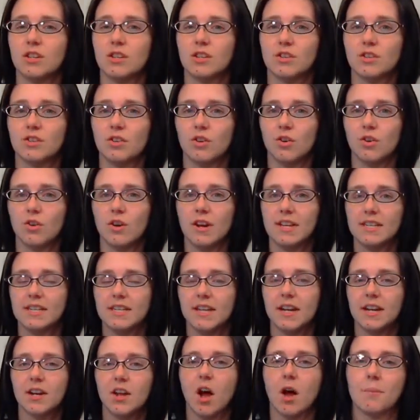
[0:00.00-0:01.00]
so
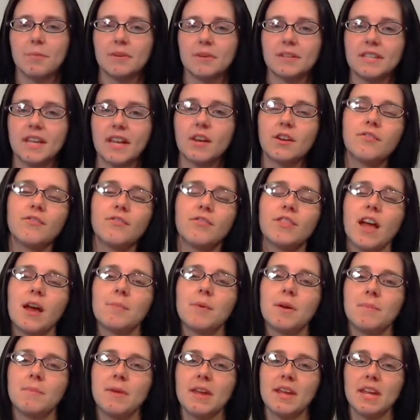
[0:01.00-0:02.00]
instead compensated for
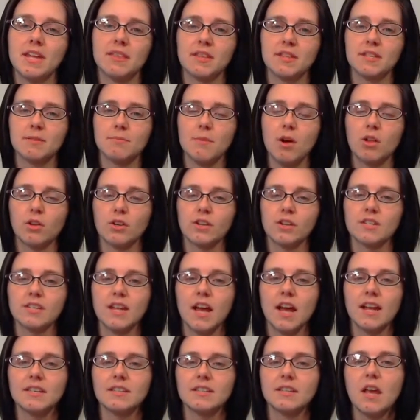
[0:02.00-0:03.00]
that by making the smaller
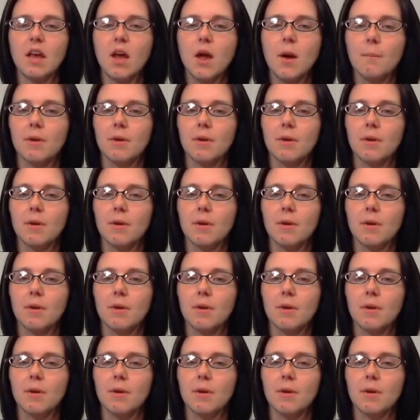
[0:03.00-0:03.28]
size.